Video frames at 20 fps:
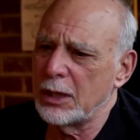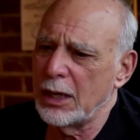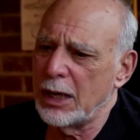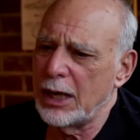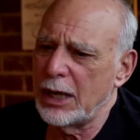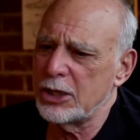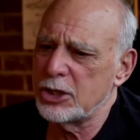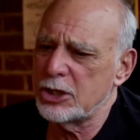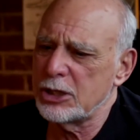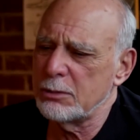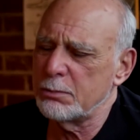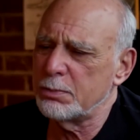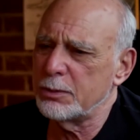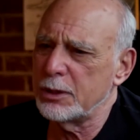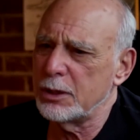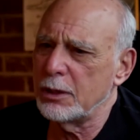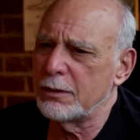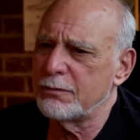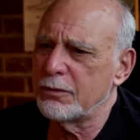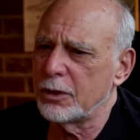I
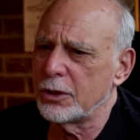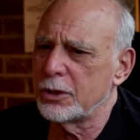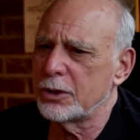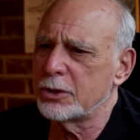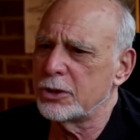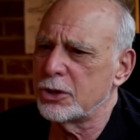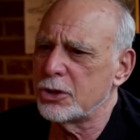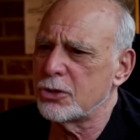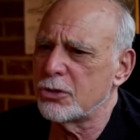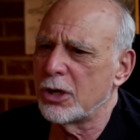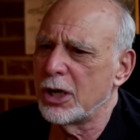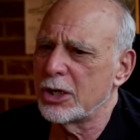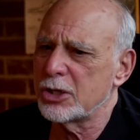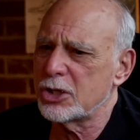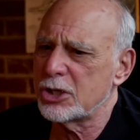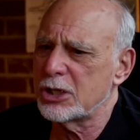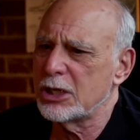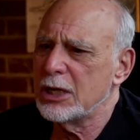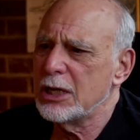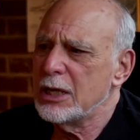simply have learned to
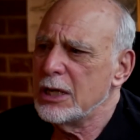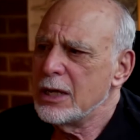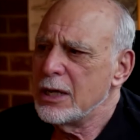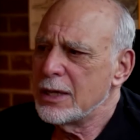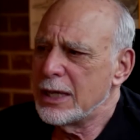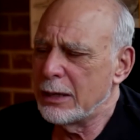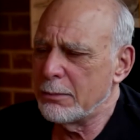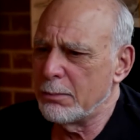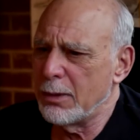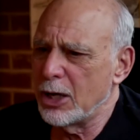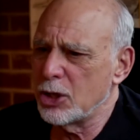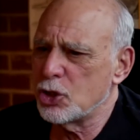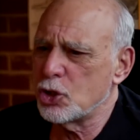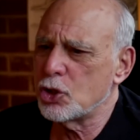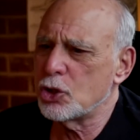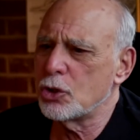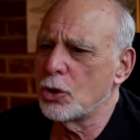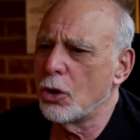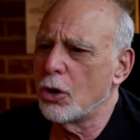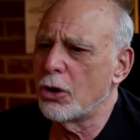trust that my
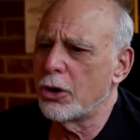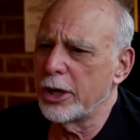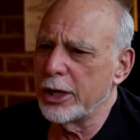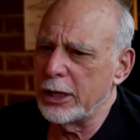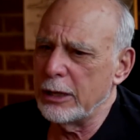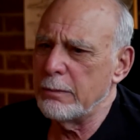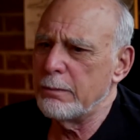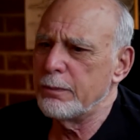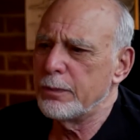story,